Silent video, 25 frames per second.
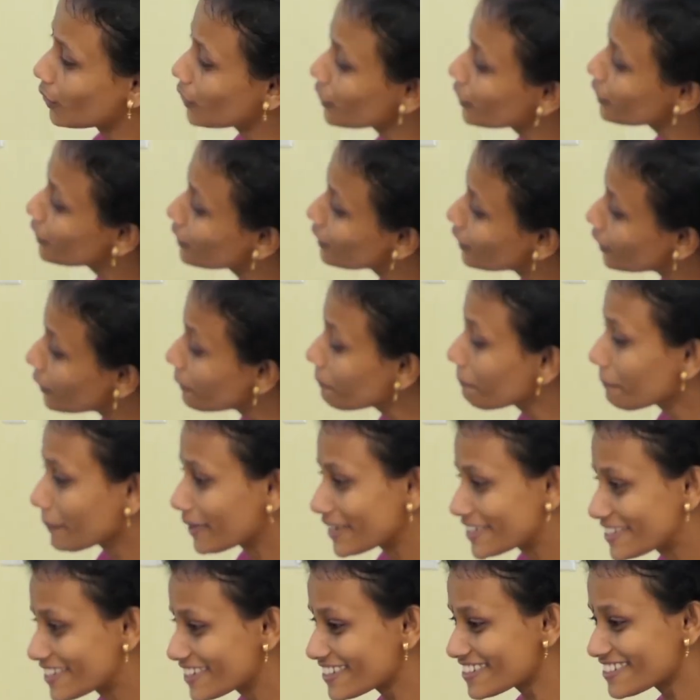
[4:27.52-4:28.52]
to capture
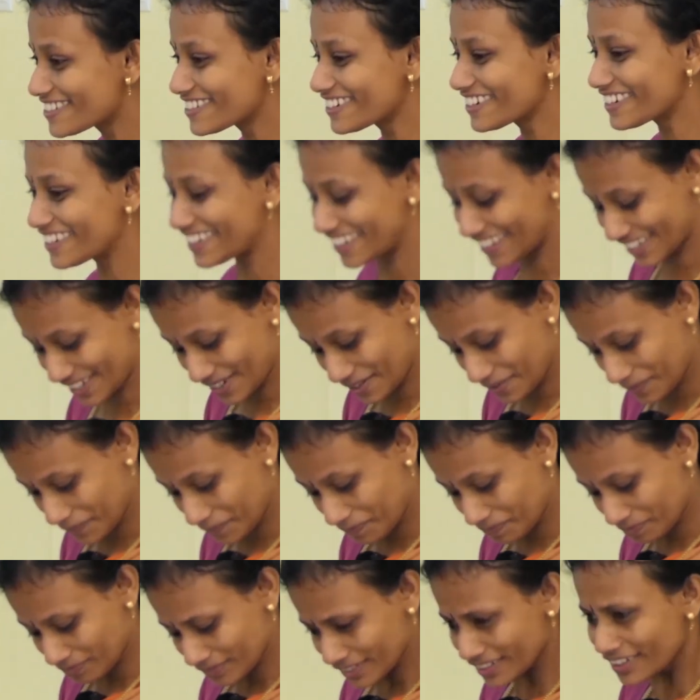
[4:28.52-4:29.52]
the emotional
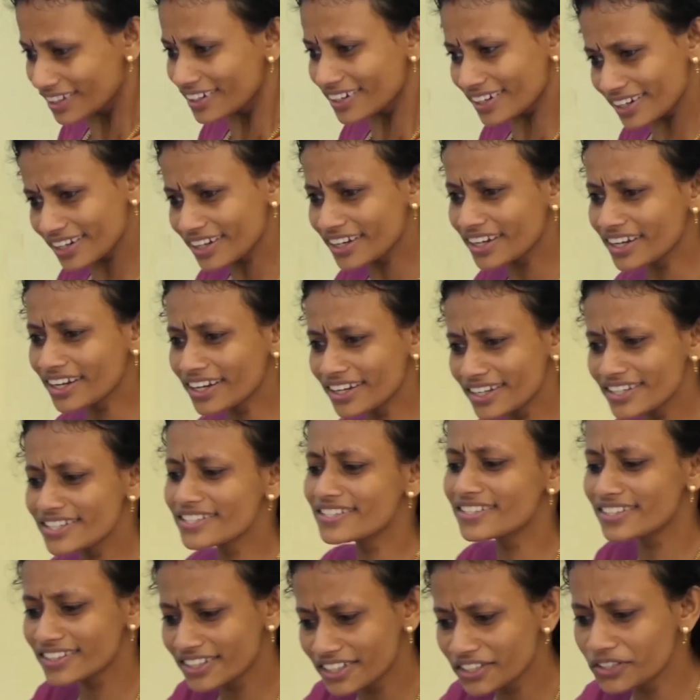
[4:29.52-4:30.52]
context of the
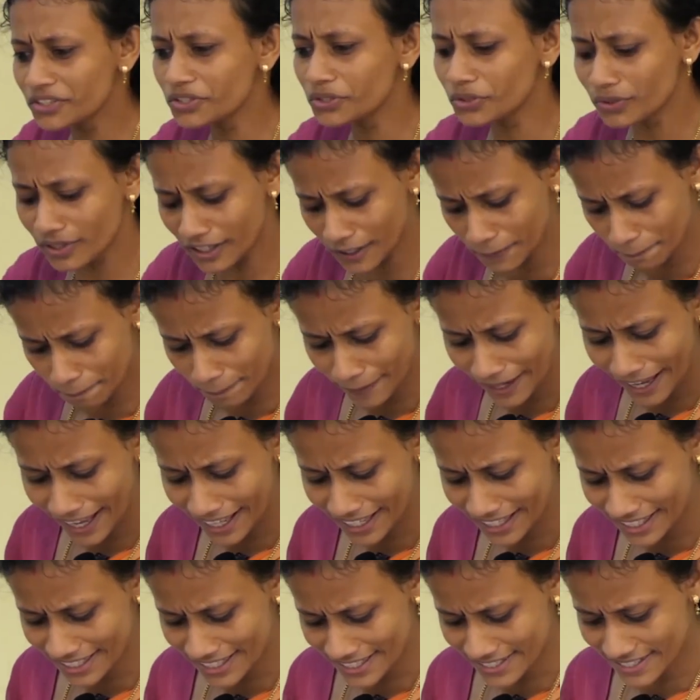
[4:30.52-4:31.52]
passage
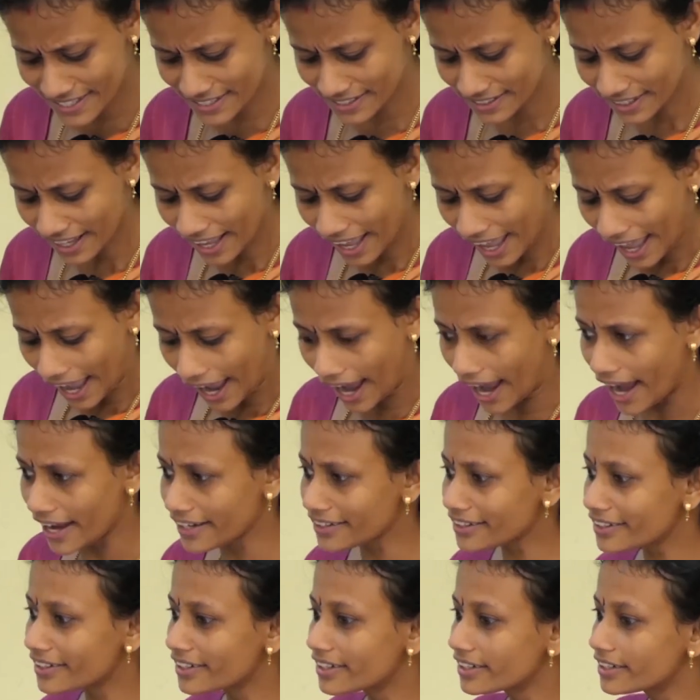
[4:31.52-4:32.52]
as well as
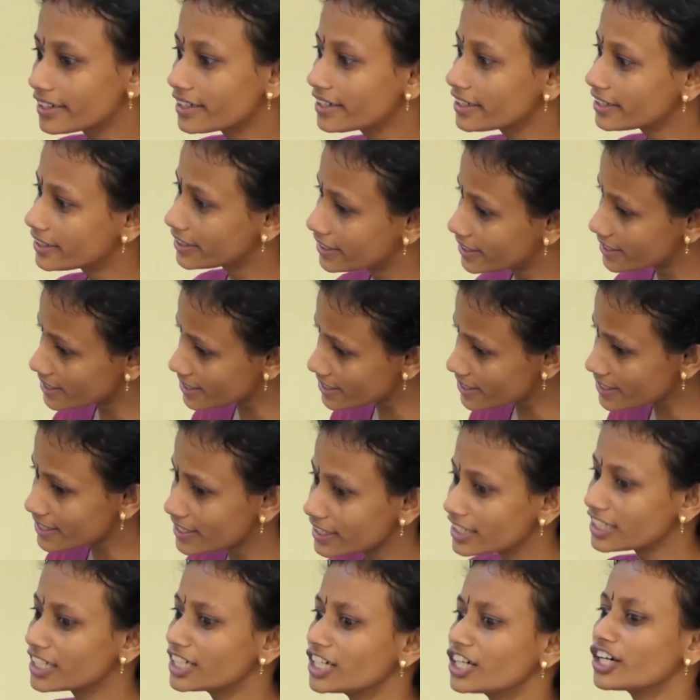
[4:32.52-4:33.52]
the missing
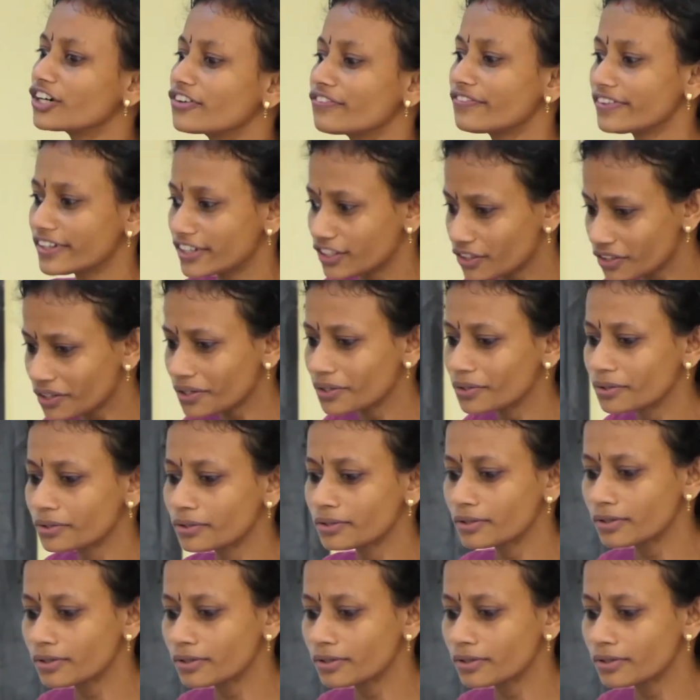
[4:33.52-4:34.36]
elements regarding